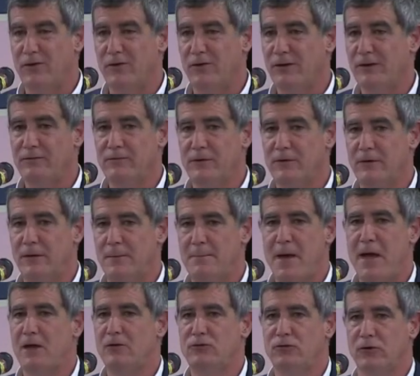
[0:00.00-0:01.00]
or even
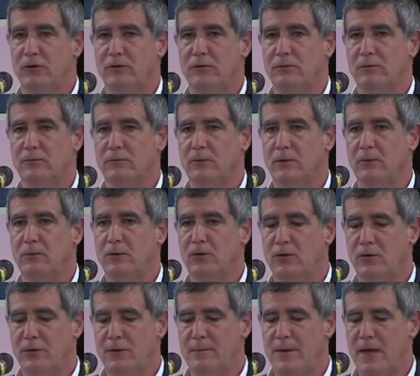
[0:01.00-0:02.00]
imagine? Right? We
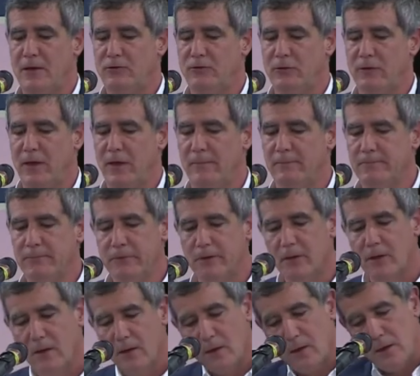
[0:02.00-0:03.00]
couldn't imagine that.
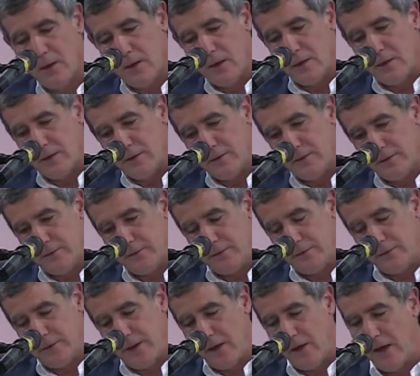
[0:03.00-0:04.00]

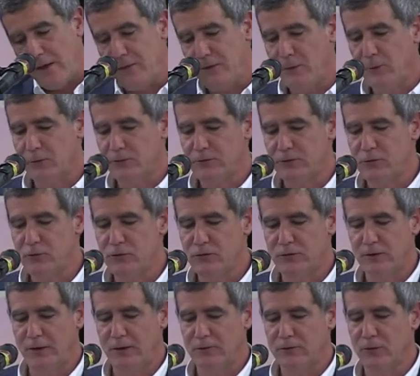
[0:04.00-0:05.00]
Now, I think what's
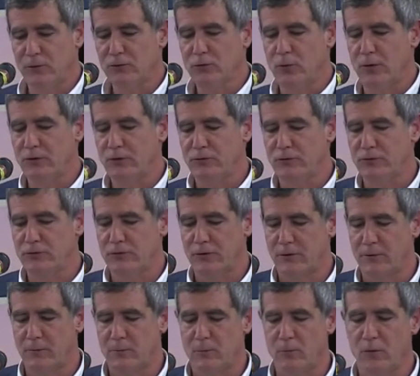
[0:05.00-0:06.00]
interesting is those questions
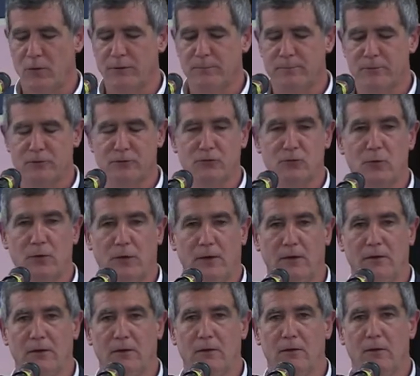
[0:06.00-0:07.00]
are worth
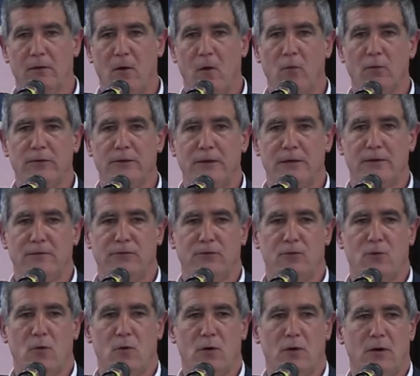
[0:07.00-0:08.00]
pursuing only if
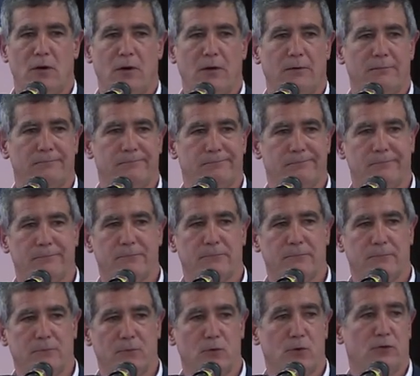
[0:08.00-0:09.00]
you are a
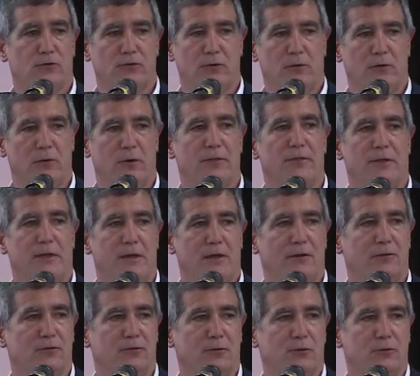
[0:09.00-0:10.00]
Christian or a
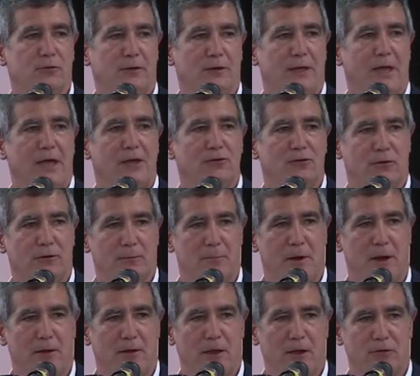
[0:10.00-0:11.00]
theist who's engaging the
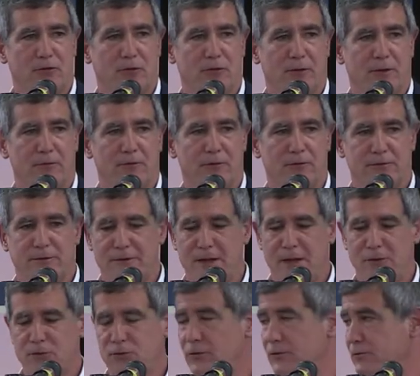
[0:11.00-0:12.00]
biological evidence. A
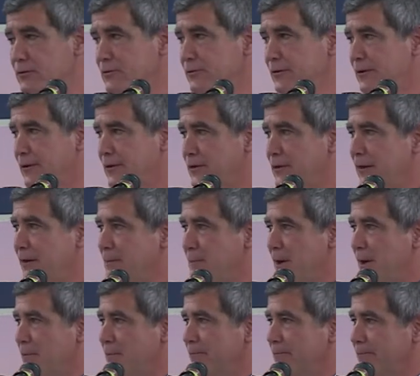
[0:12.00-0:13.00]
naturalist isn't going to think
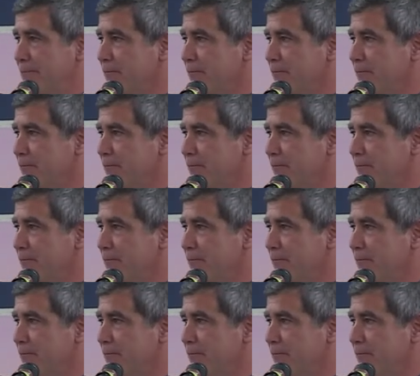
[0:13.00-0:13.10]
about